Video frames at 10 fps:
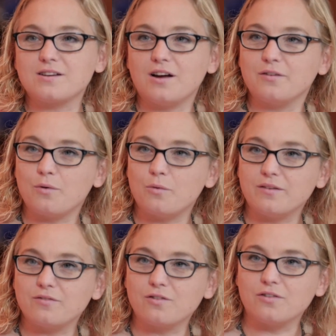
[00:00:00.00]
kind of what
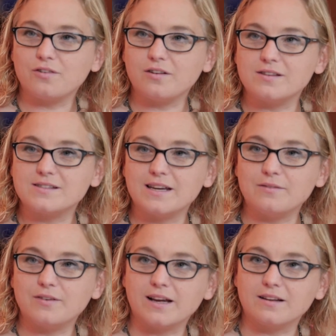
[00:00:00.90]
we've gone through this
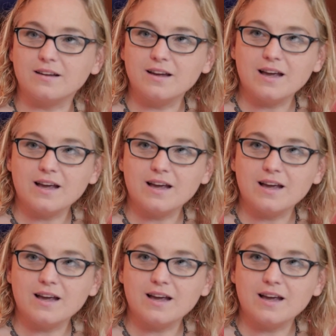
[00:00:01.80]
evening,